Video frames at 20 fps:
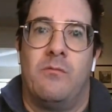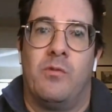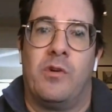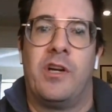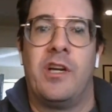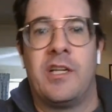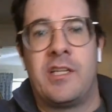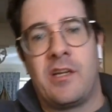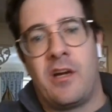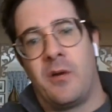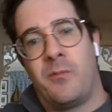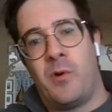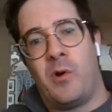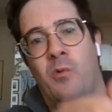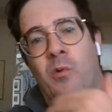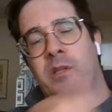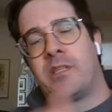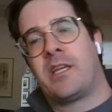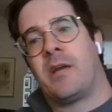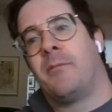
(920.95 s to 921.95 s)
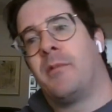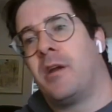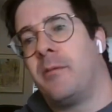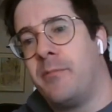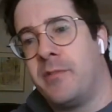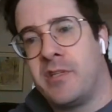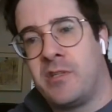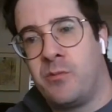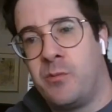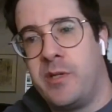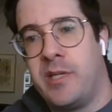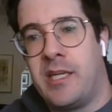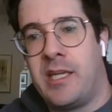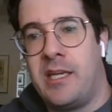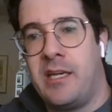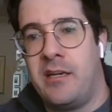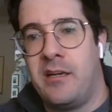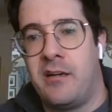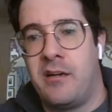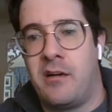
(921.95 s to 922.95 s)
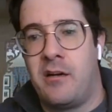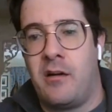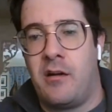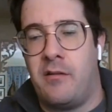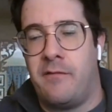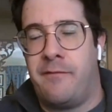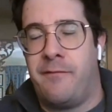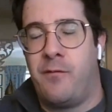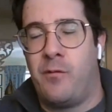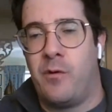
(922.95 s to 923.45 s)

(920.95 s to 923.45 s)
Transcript: We're going to talk about what's coming up this week here